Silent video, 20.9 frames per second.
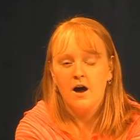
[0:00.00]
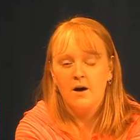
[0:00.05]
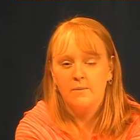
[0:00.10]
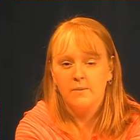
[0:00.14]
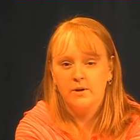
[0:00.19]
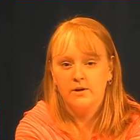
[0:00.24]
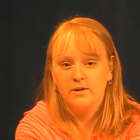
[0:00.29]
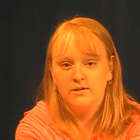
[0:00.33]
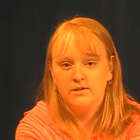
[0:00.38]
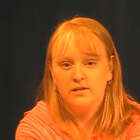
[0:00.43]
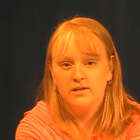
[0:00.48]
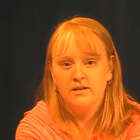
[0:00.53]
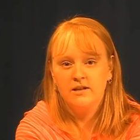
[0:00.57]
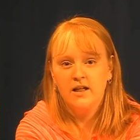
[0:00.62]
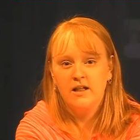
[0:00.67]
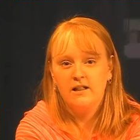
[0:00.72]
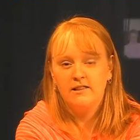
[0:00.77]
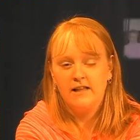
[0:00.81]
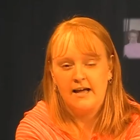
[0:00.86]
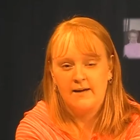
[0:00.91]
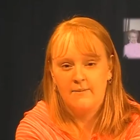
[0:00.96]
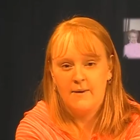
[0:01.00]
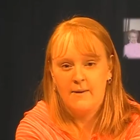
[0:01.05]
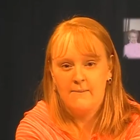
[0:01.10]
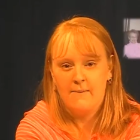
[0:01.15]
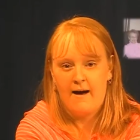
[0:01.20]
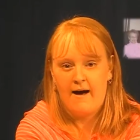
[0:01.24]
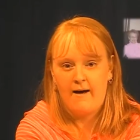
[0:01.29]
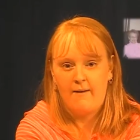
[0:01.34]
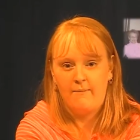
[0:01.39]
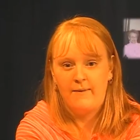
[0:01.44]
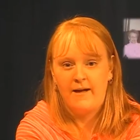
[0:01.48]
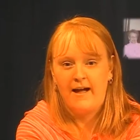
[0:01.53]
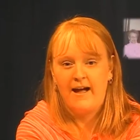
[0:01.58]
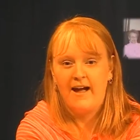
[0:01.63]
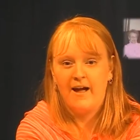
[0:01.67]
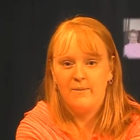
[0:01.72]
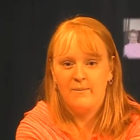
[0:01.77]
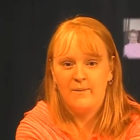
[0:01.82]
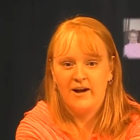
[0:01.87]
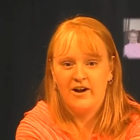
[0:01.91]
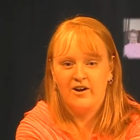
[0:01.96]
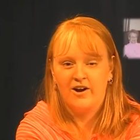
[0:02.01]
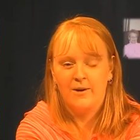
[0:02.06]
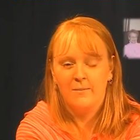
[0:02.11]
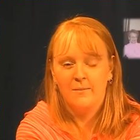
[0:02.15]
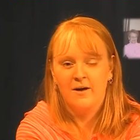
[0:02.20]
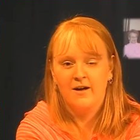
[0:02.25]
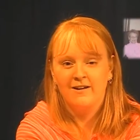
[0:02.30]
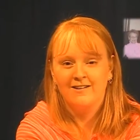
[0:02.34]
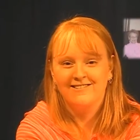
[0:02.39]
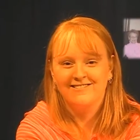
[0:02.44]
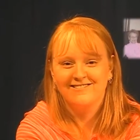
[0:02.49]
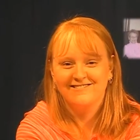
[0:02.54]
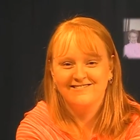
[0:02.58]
a person like my mom and my grandma.